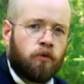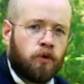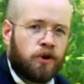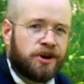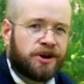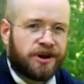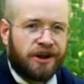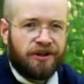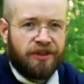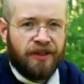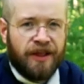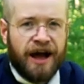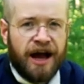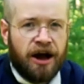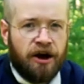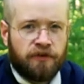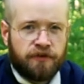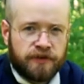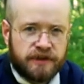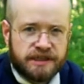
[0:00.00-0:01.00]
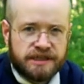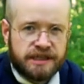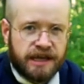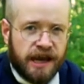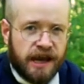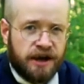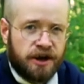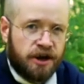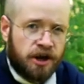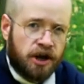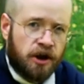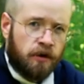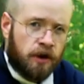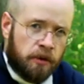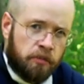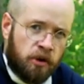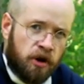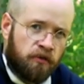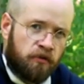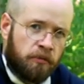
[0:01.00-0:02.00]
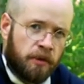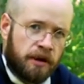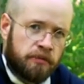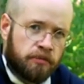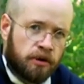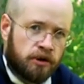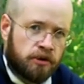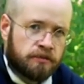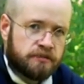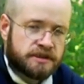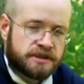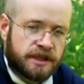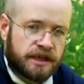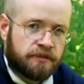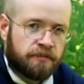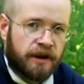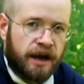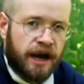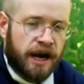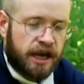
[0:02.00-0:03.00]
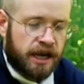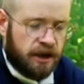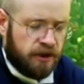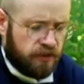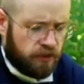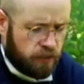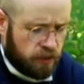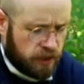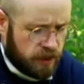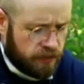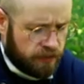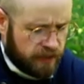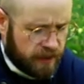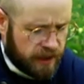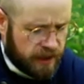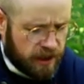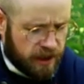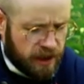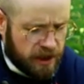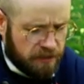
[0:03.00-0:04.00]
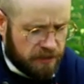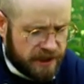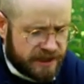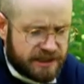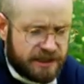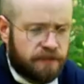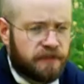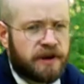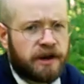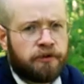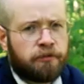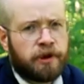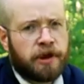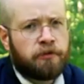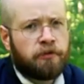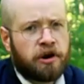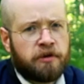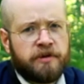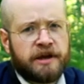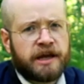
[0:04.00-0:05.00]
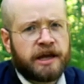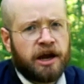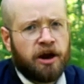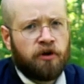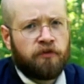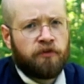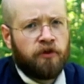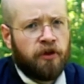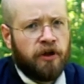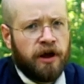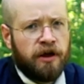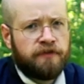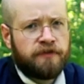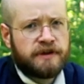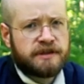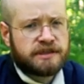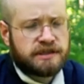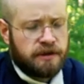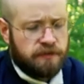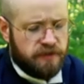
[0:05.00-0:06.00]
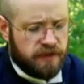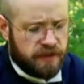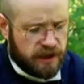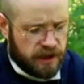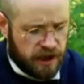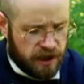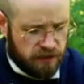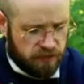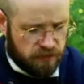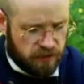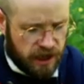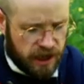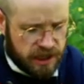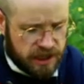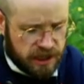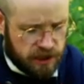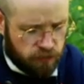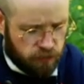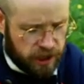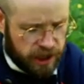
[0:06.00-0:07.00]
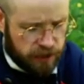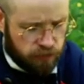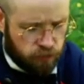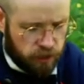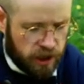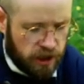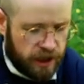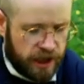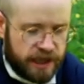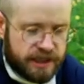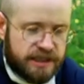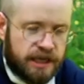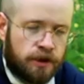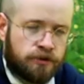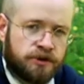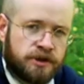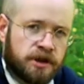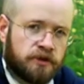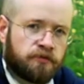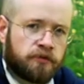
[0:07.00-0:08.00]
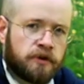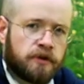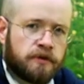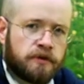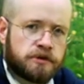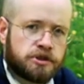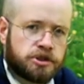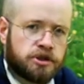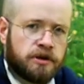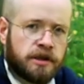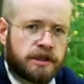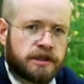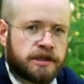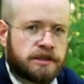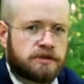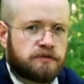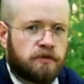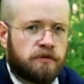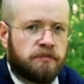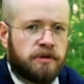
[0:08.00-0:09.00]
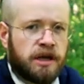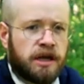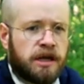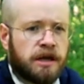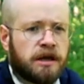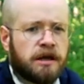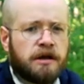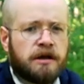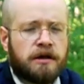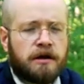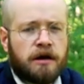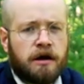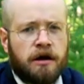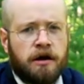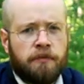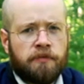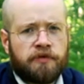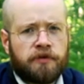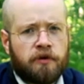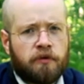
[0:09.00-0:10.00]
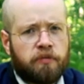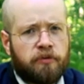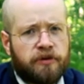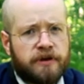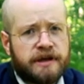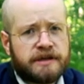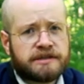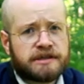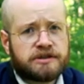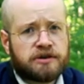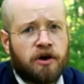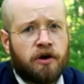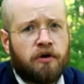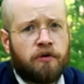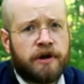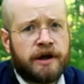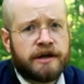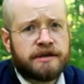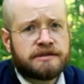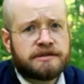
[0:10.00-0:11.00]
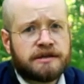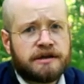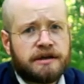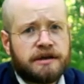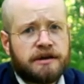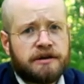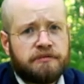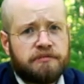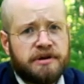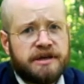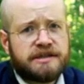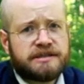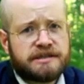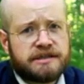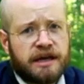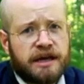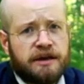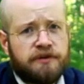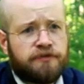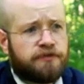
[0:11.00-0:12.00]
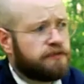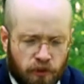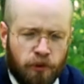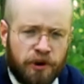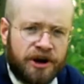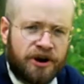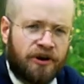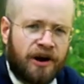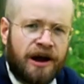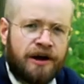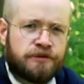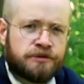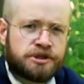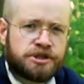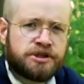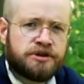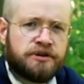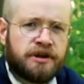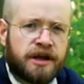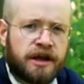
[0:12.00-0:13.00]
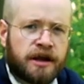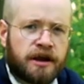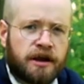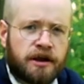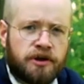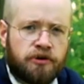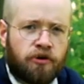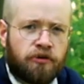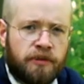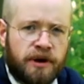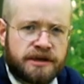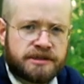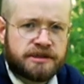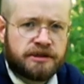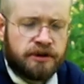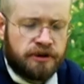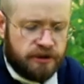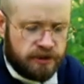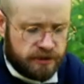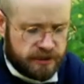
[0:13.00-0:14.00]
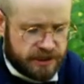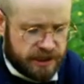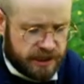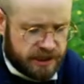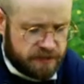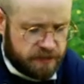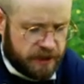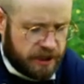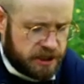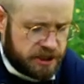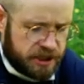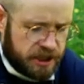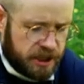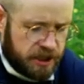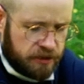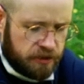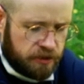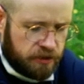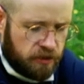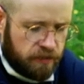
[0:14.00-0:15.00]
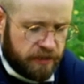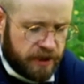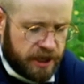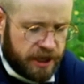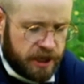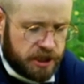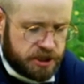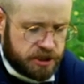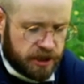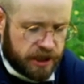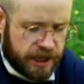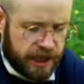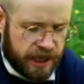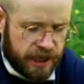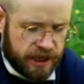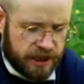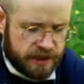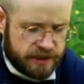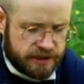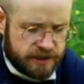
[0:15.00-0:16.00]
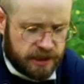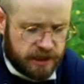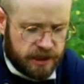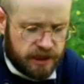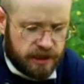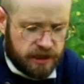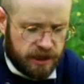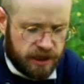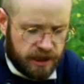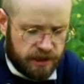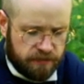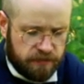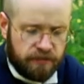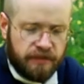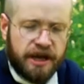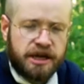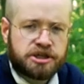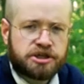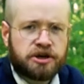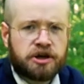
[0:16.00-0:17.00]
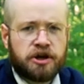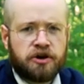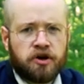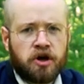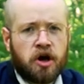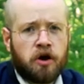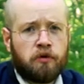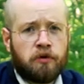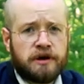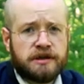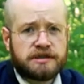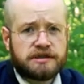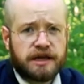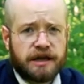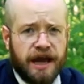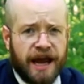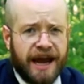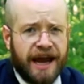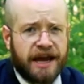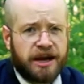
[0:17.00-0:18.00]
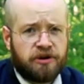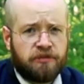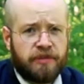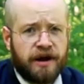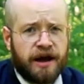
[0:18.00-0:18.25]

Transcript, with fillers: wouldn't allow for this cannon to go up over my berms and back into the woods. That's something you really want to be careful of. It's something that I, I didn't really realize how different shooting this would be. Um, so please, as always, be safe when you're out shooting your muzzleloaders, especially your little miniature cannons, and make sure you know what's at your